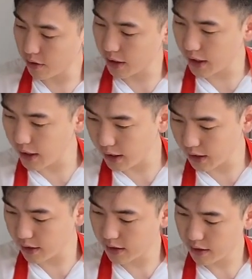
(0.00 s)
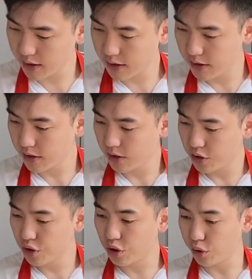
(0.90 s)
the heat
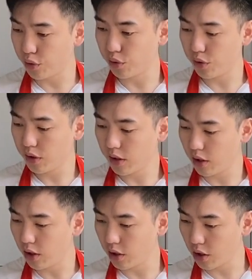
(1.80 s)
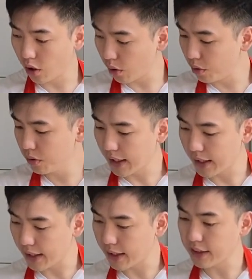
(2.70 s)
to low and
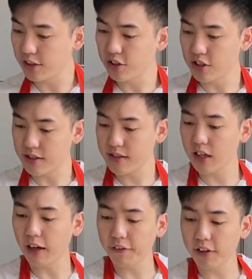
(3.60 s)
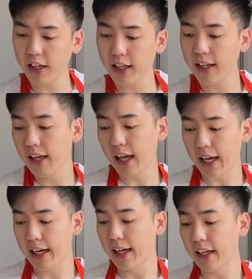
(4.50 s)
then just cover it
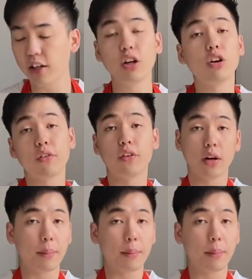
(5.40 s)
and let it cook for